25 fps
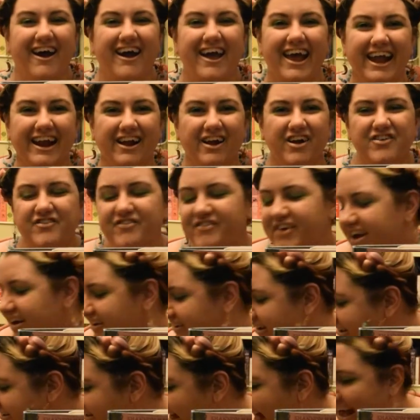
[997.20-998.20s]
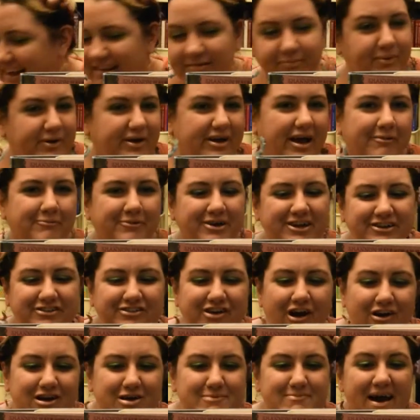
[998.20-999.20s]
And our very last book I'm going to
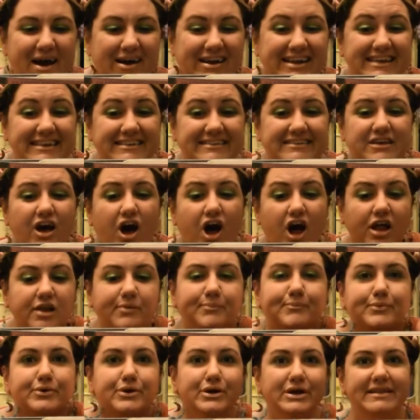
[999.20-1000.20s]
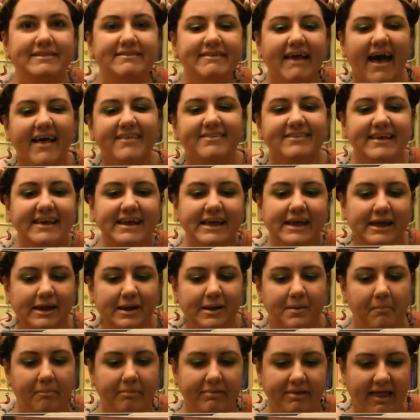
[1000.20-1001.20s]
talk about is called Princess in
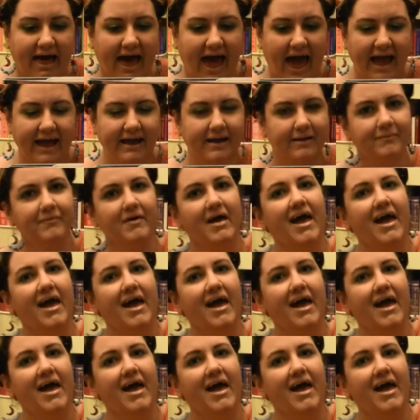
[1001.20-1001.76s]
Black.